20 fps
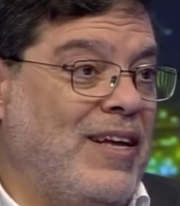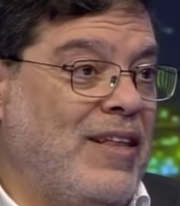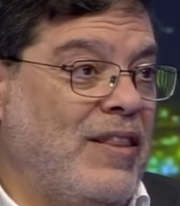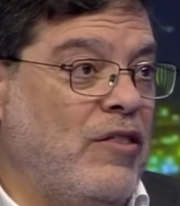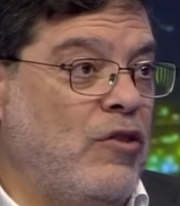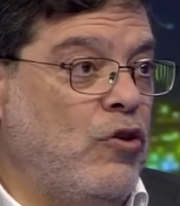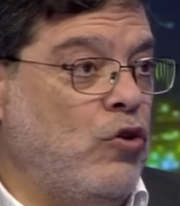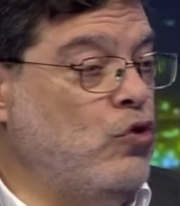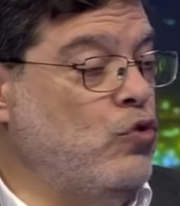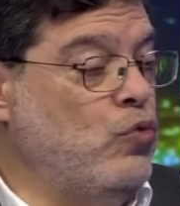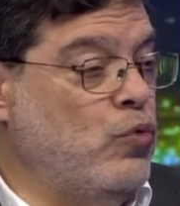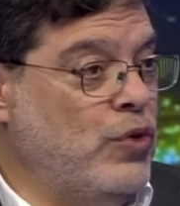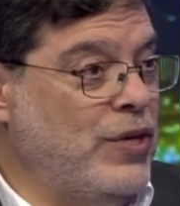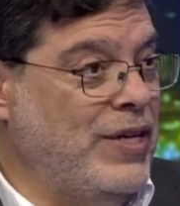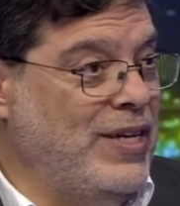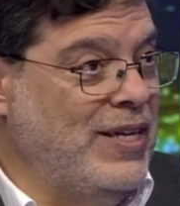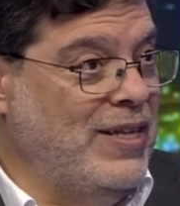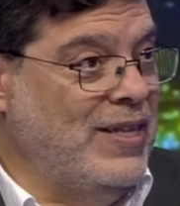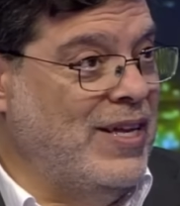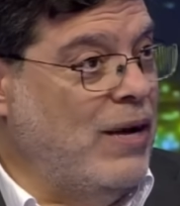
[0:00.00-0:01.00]

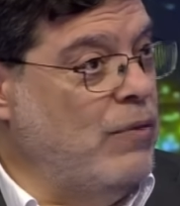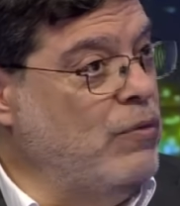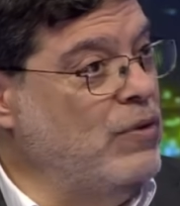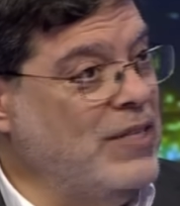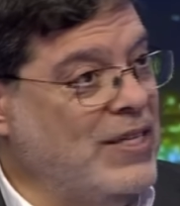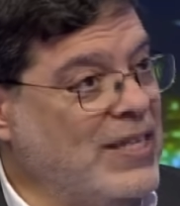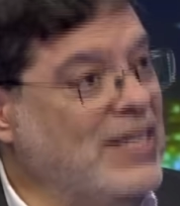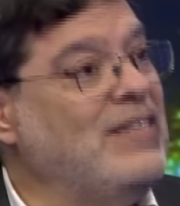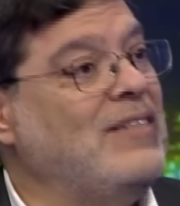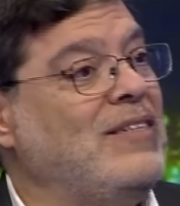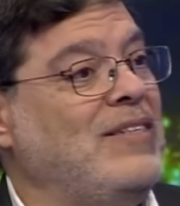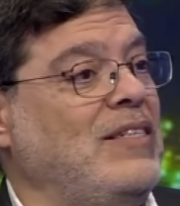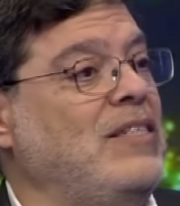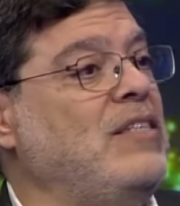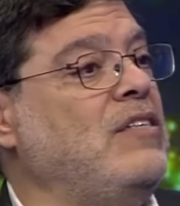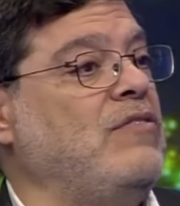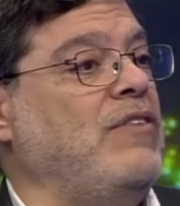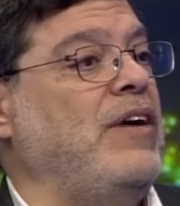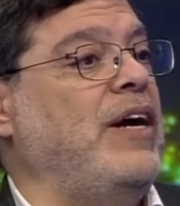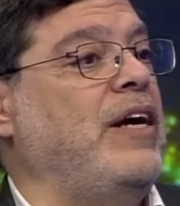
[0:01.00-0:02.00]
That was his
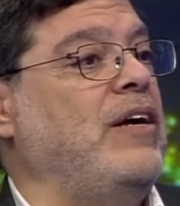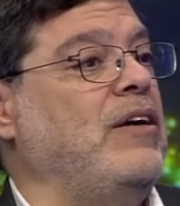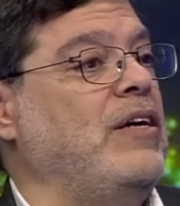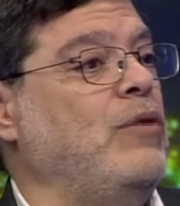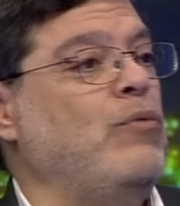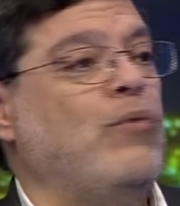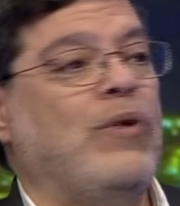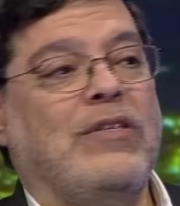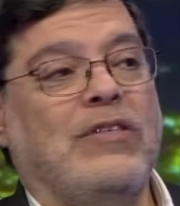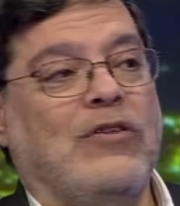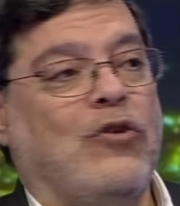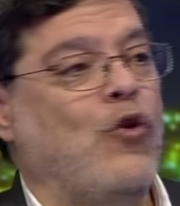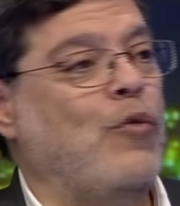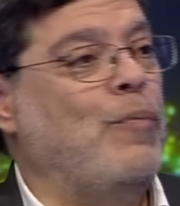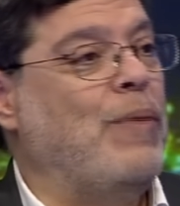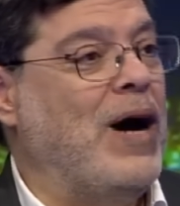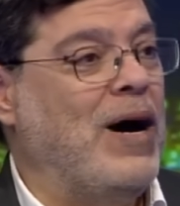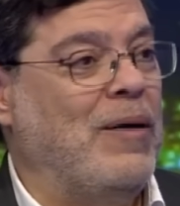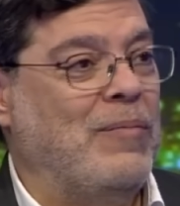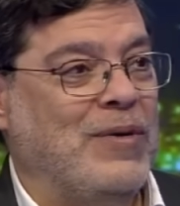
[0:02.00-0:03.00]
ceasefire. It wasn't
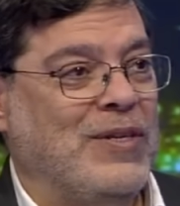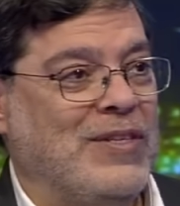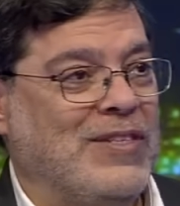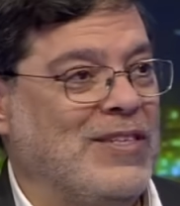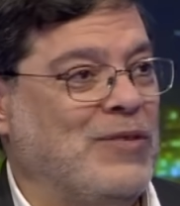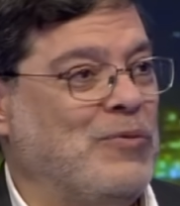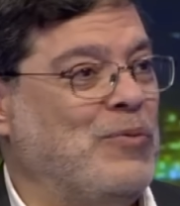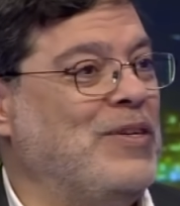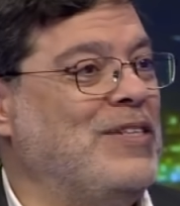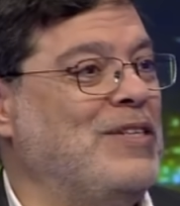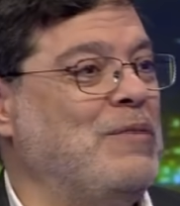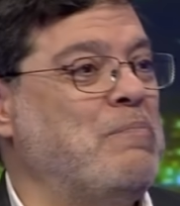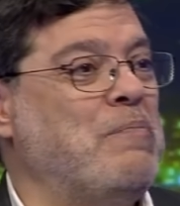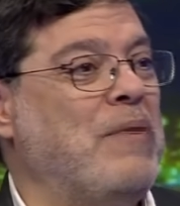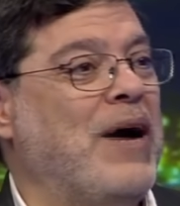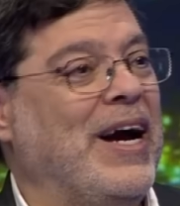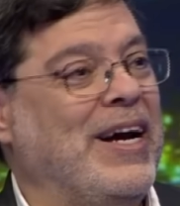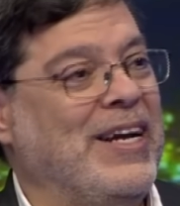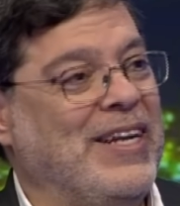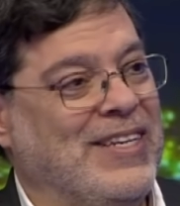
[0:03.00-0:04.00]
Obama's, it wasn't
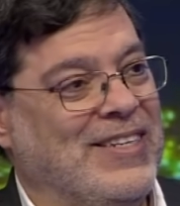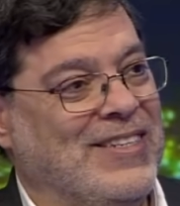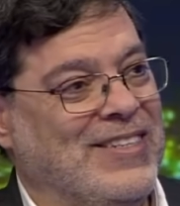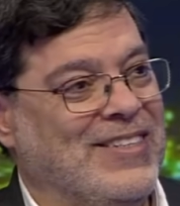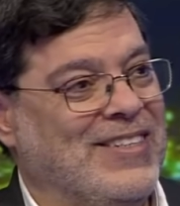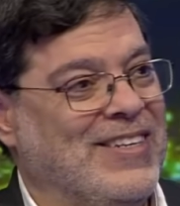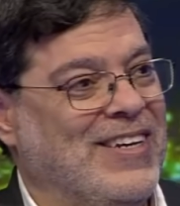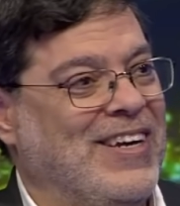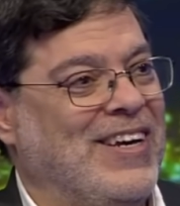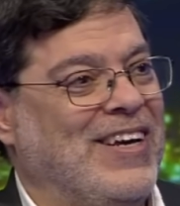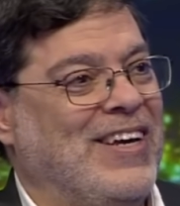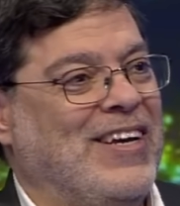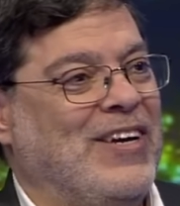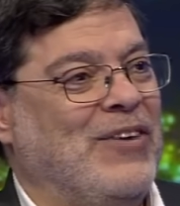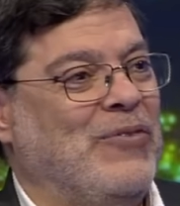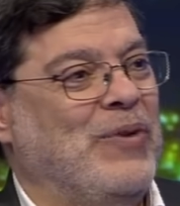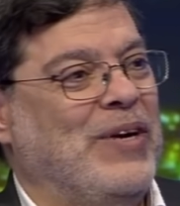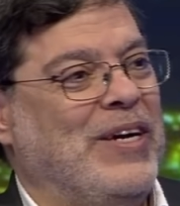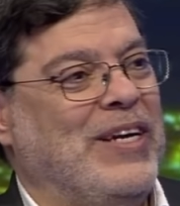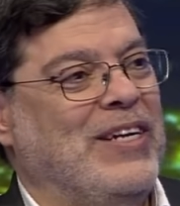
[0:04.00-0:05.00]
Biden's,
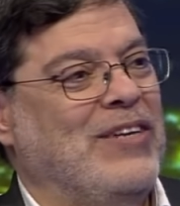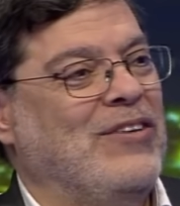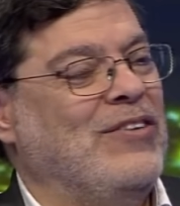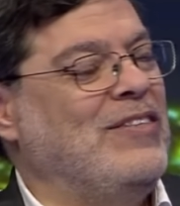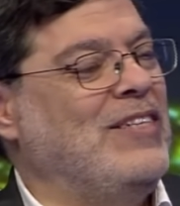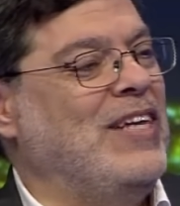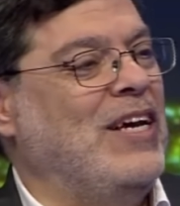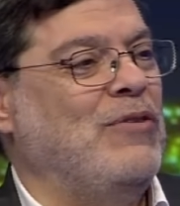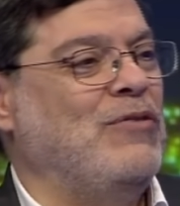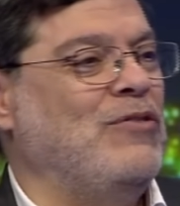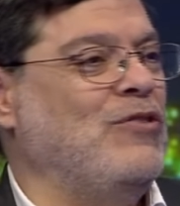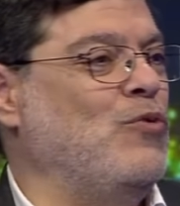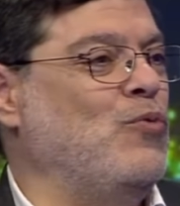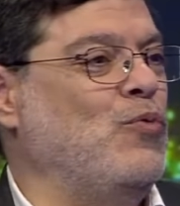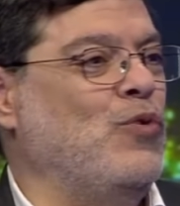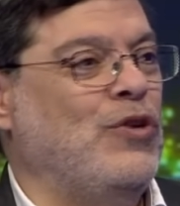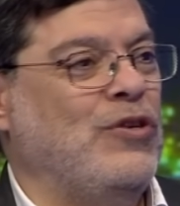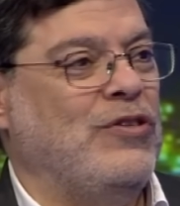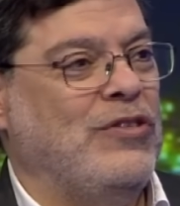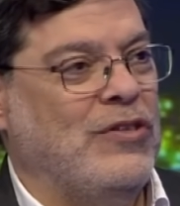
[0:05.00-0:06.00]
where he could say it was the
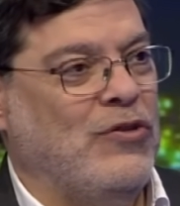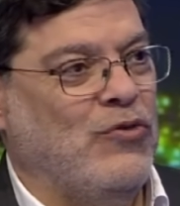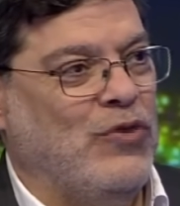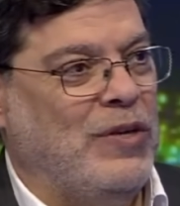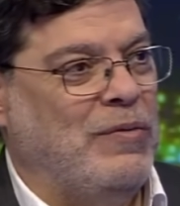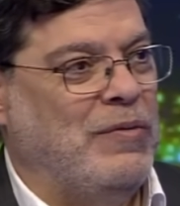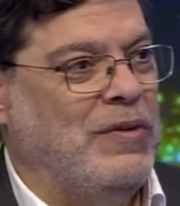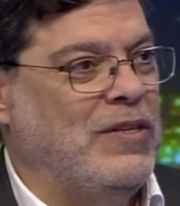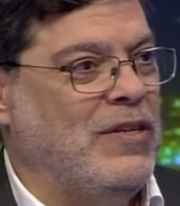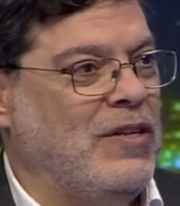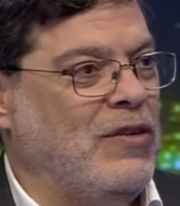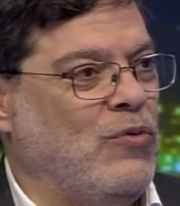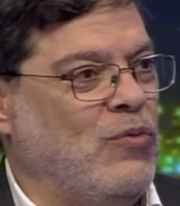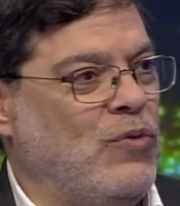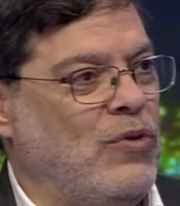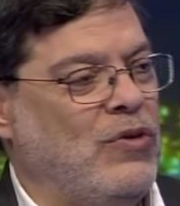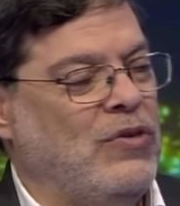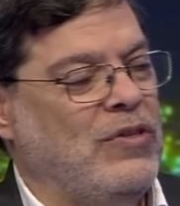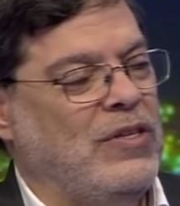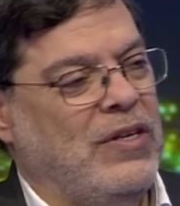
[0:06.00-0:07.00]
worst agreement in the
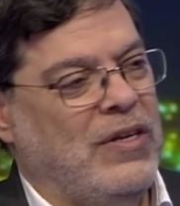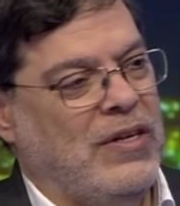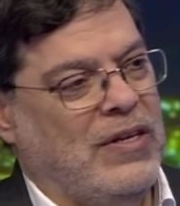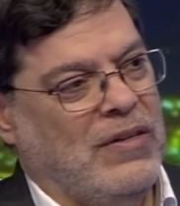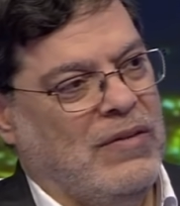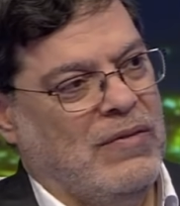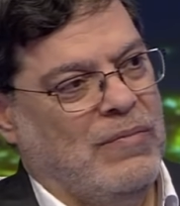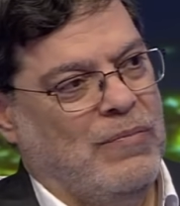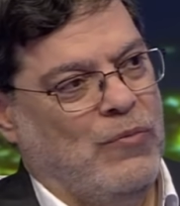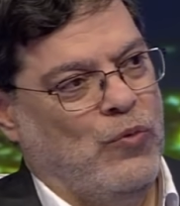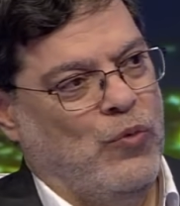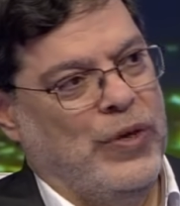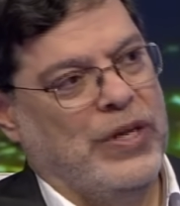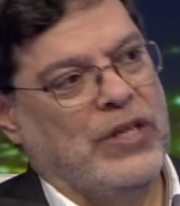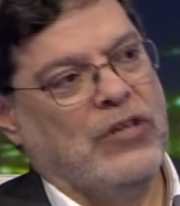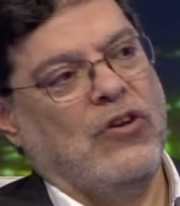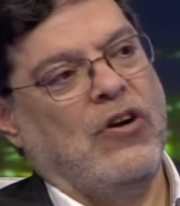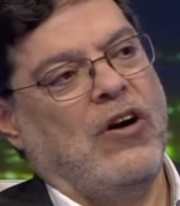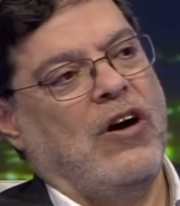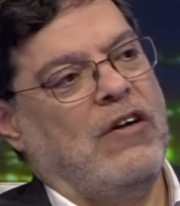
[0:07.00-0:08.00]
world.
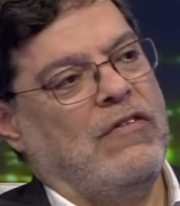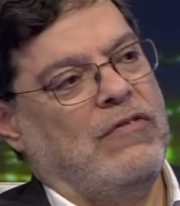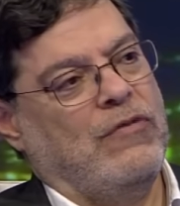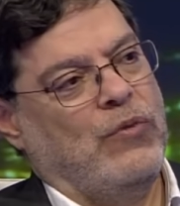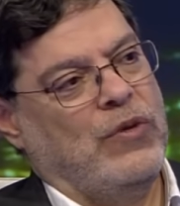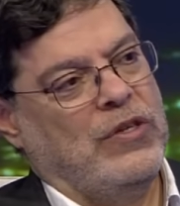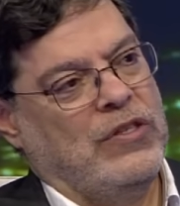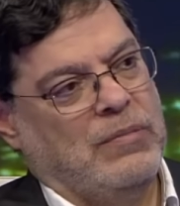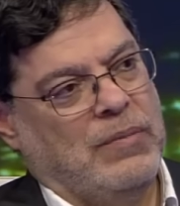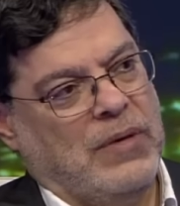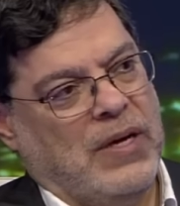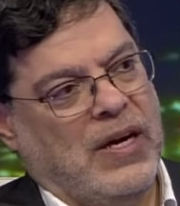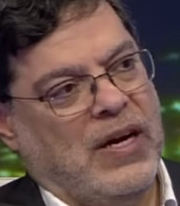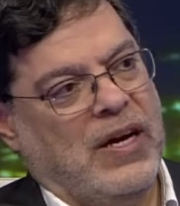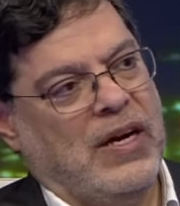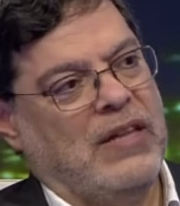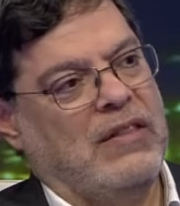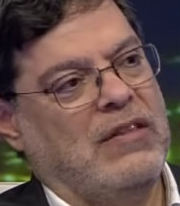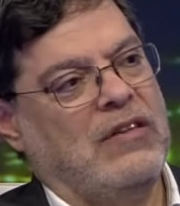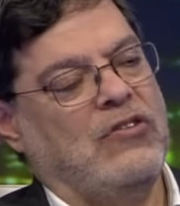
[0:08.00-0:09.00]
Witkoff was
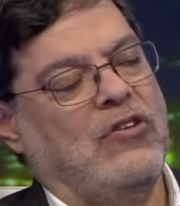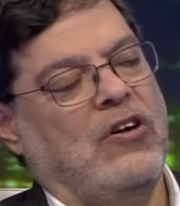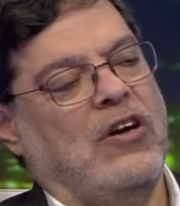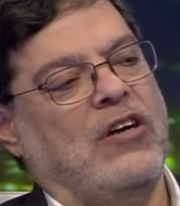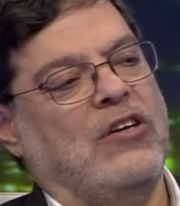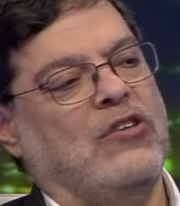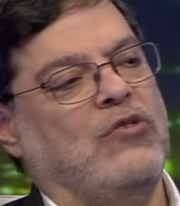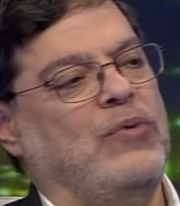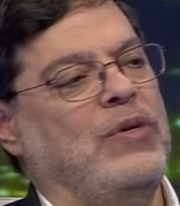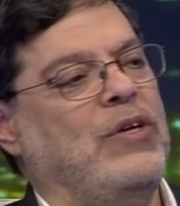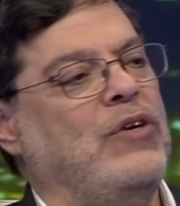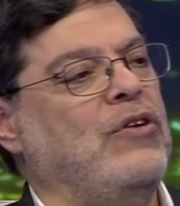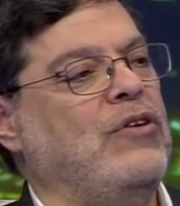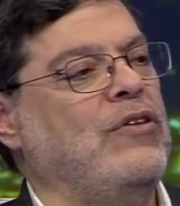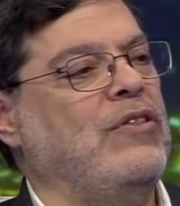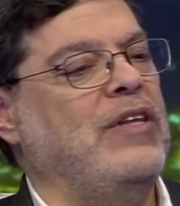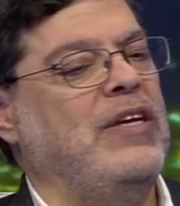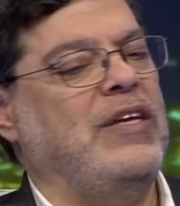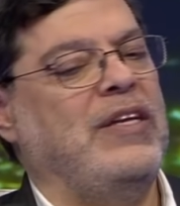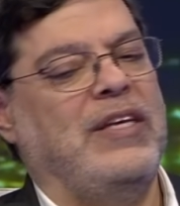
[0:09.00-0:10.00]
behind the talks. We
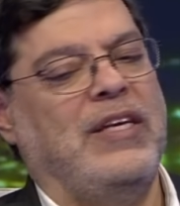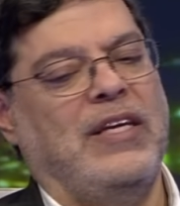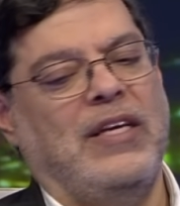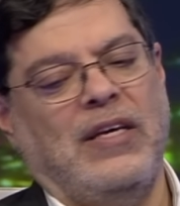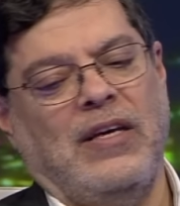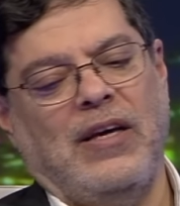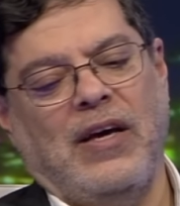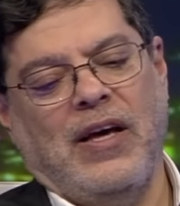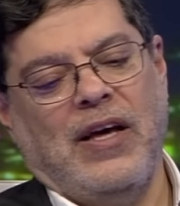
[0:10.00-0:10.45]
heard that he